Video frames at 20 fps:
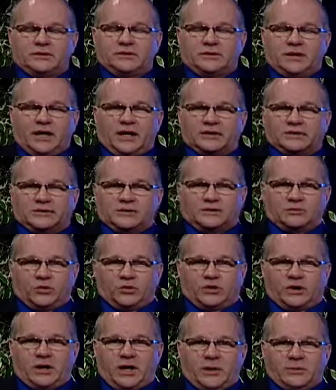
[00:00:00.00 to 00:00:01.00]
Yes,
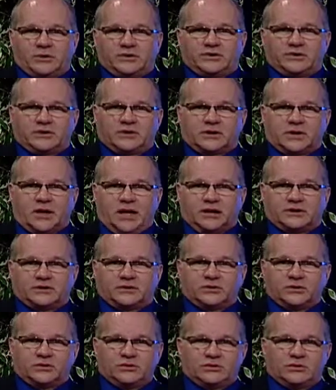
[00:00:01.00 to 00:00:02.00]
were cameras in the
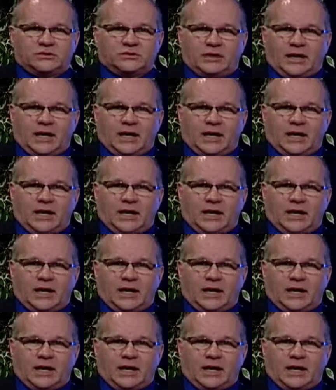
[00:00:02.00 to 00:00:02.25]
Constitution?